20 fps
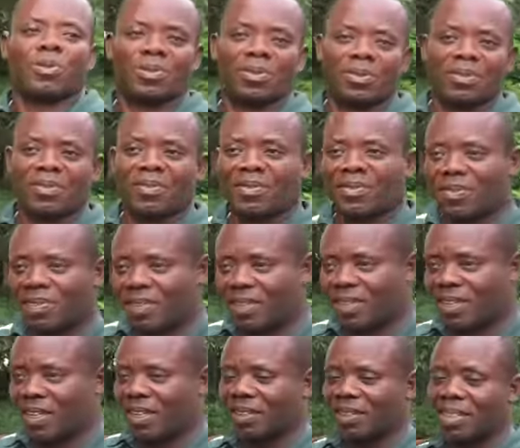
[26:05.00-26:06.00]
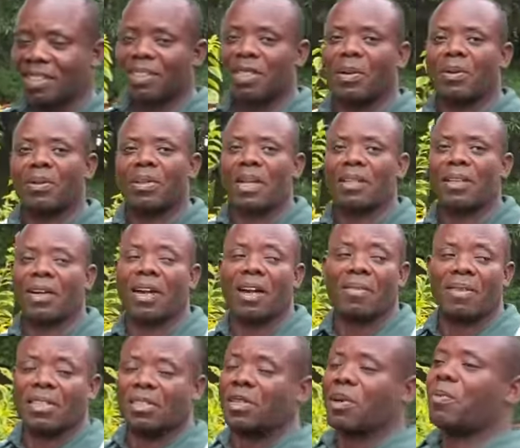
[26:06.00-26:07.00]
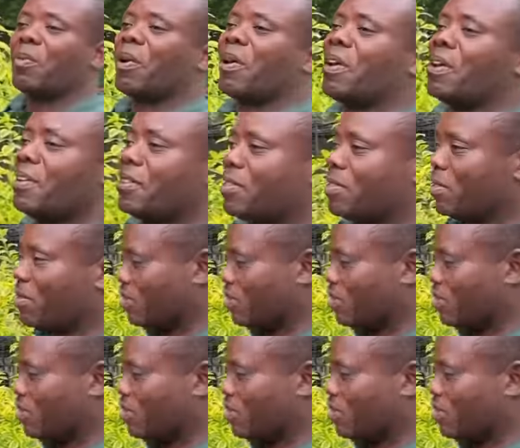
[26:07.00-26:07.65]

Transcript: Oh, four. The same, okay. The same age.